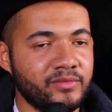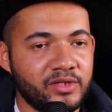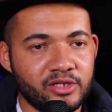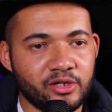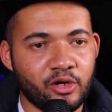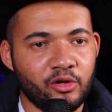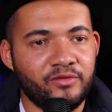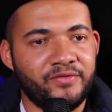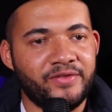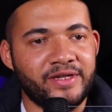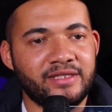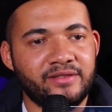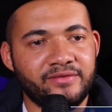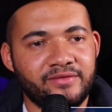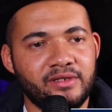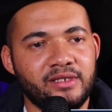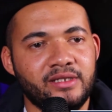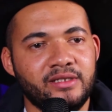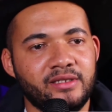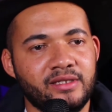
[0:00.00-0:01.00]
This whole
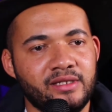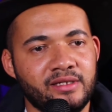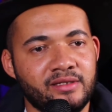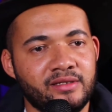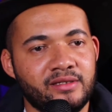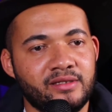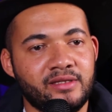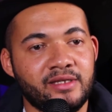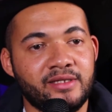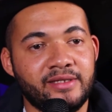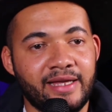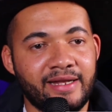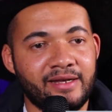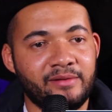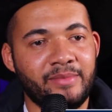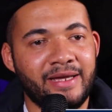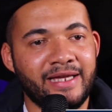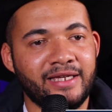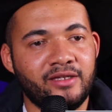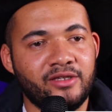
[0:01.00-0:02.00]
festival is the
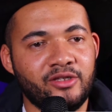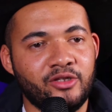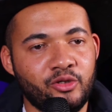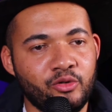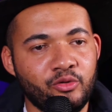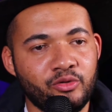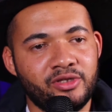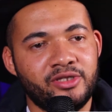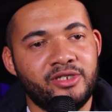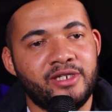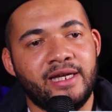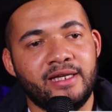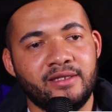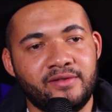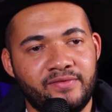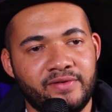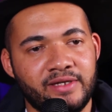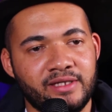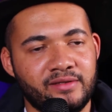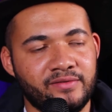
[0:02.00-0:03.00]
Standard Bank Youth Jazz
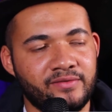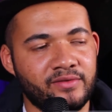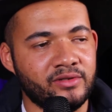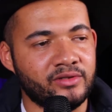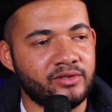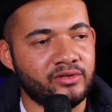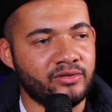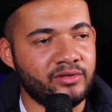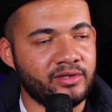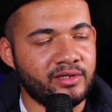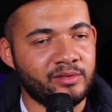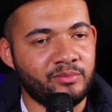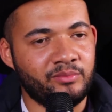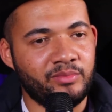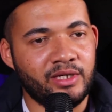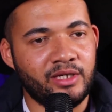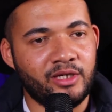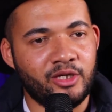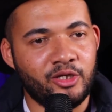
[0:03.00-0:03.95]
Festival, so there's a big